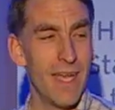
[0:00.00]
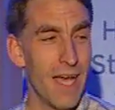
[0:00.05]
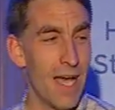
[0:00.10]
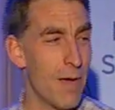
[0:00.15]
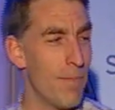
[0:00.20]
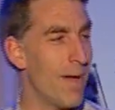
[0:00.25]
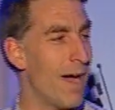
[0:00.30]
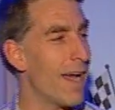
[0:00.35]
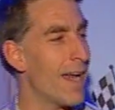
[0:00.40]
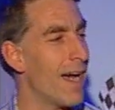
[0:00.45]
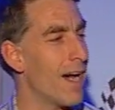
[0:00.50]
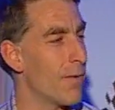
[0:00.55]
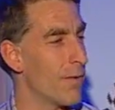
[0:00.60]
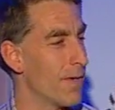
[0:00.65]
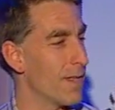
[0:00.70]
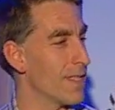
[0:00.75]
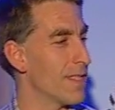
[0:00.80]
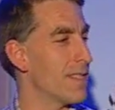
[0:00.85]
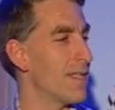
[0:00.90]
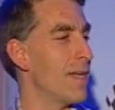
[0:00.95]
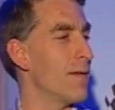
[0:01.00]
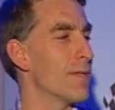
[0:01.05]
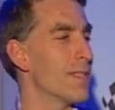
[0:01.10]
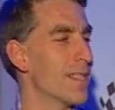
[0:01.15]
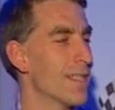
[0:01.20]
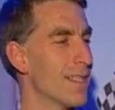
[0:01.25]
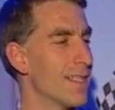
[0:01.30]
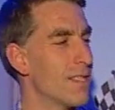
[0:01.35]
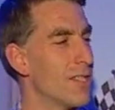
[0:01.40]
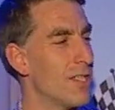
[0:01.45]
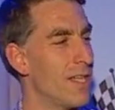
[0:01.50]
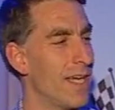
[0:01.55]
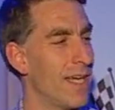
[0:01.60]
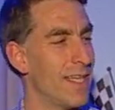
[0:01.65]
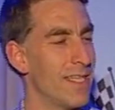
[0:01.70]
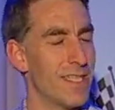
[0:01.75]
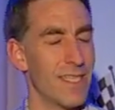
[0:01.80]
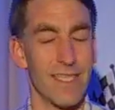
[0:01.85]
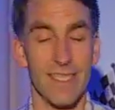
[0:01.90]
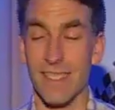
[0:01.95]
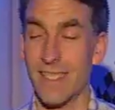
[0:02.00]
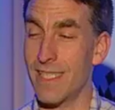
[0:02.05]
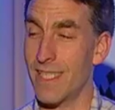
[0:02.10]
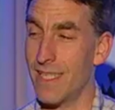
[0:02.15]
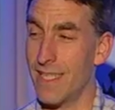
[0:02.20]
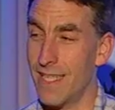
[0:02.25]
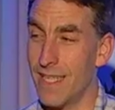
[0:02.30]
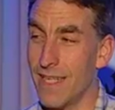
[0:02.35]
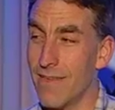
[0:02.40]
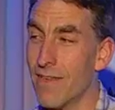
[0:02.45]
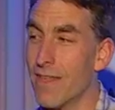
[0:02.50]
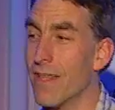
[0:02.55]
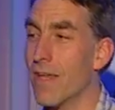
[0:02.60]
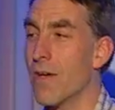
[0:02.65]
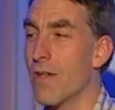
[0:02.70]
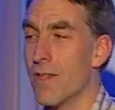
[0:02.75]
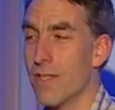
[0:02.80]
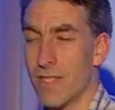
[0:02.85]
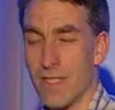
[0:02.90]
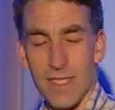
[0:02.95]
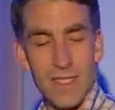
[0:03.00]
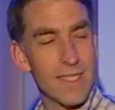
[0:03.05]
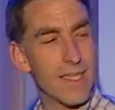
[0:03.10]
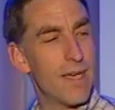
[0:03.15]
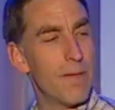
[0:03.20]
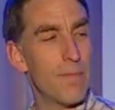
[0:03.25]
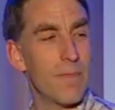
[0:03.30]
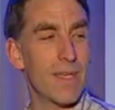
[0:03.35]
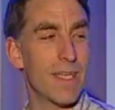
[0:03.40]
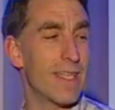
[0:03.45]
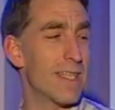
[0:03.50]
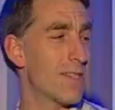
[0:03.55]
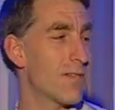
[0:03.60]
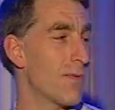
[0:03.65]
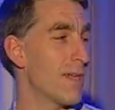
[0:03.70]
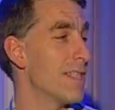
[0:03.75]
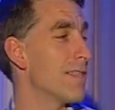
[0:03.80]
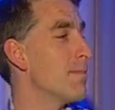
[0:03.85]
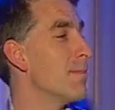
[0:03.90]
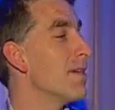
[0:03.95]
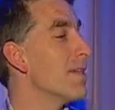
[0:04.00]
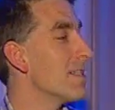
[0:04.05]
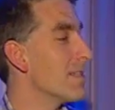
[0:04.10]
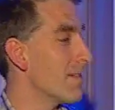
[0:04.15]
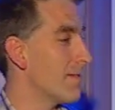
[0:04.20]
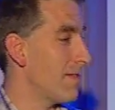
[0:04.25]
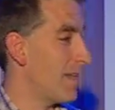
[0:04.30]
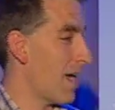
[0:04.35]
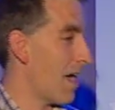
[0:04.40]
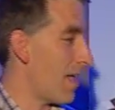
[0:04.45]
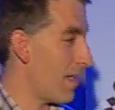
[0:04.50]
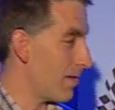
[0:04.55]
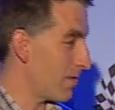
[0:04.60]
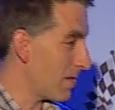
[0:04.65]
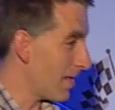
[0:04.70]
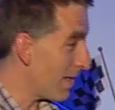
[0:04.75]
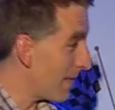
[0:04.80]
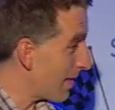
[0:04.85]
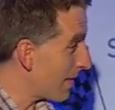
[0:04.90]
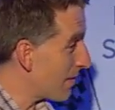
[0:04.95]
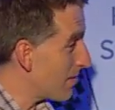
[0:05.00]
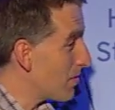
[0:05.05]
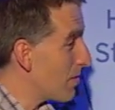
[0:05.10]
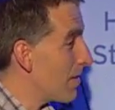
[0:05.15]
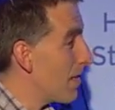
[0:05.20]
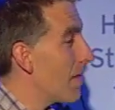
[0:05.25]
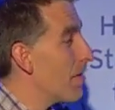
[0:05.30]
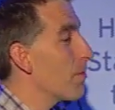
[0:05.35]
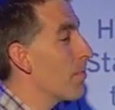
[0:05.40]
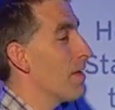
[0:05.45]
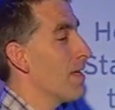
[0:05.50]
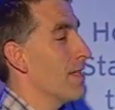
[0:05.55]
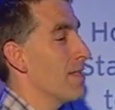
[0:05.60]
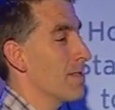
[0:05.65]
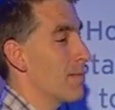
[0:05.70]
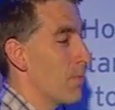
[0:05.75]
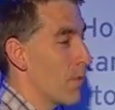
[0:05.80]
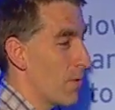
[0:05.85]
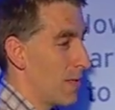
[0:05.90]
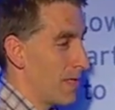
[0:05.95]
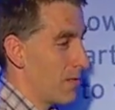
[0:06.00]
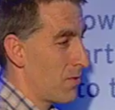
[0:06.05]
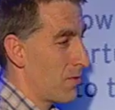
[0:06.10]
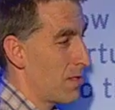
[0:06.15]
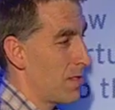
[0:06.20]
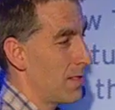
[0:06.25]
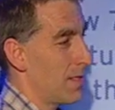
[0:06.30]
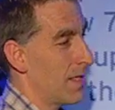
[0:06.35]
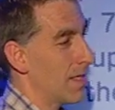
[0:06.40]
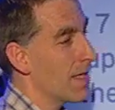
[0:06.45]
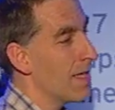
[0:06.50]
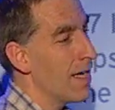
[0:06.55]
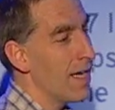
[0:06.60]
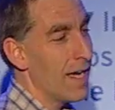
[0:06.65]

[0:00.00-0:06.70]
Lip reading: about how real estate was going to change, and he said that even though there's this company that's raised millions of dollars, I think there's another one that's more interesting.